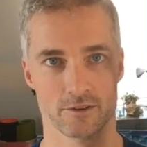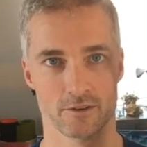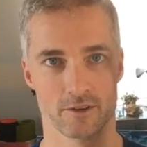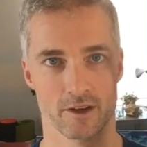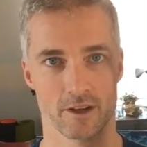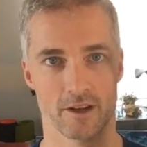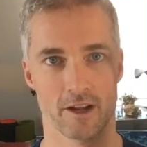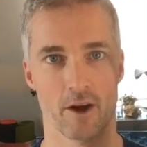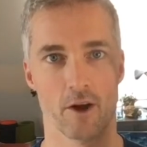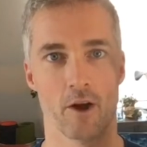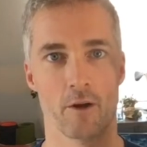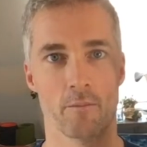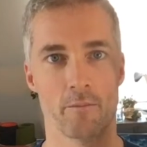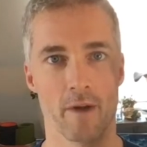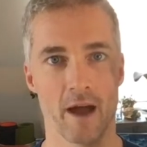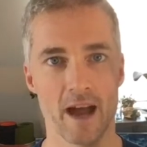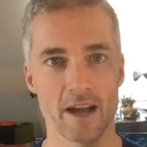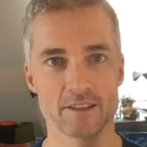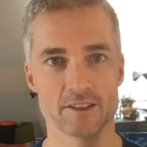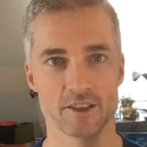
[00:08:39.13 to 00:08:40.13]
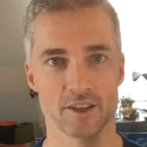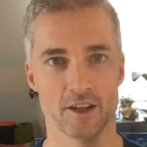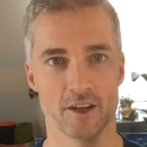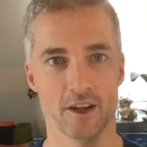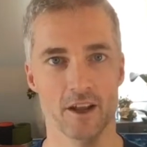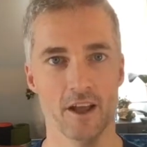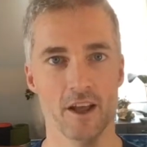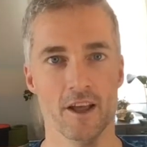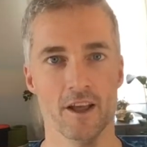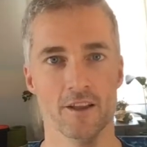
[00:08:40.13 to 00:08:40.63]
Okay, now
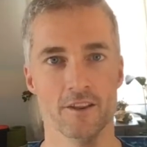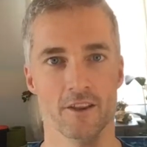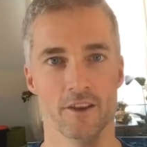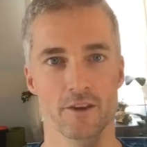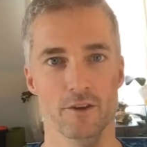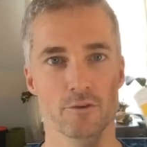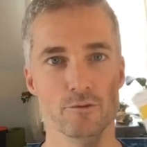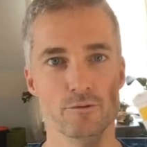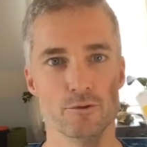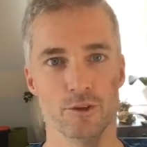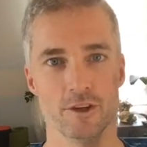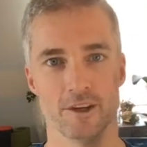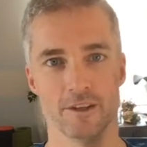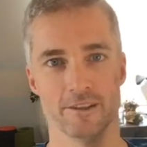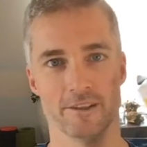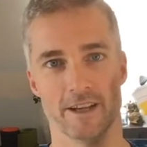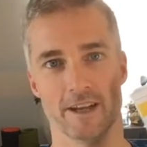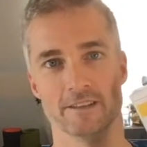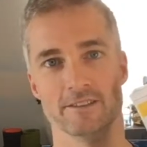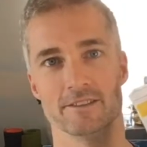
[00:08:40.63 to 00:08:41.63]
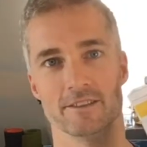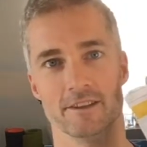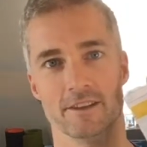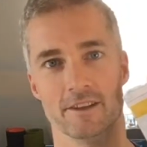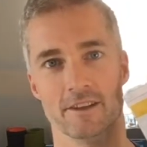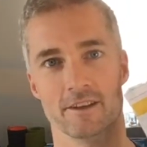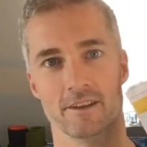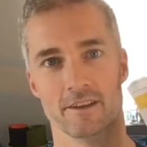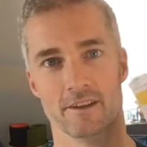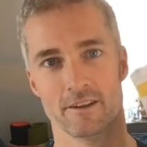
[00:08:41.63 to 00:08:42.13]
imagine the nutrient
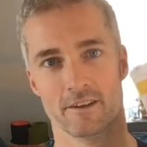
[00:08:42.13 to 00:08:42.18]
density